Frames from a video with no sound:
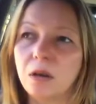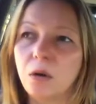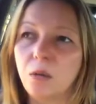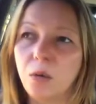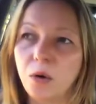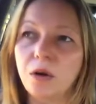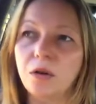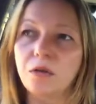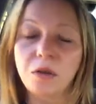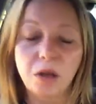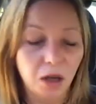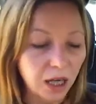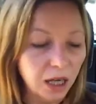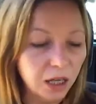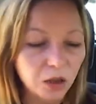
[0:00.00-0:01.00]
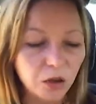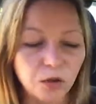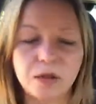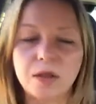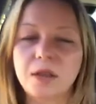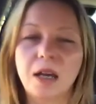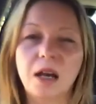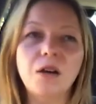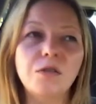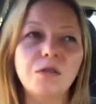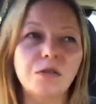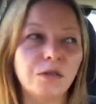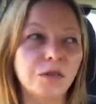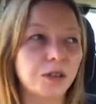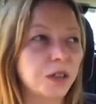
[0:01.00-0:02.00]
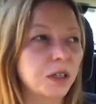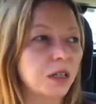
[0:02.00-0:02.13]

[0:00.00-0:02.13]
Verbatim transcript: worth in yourself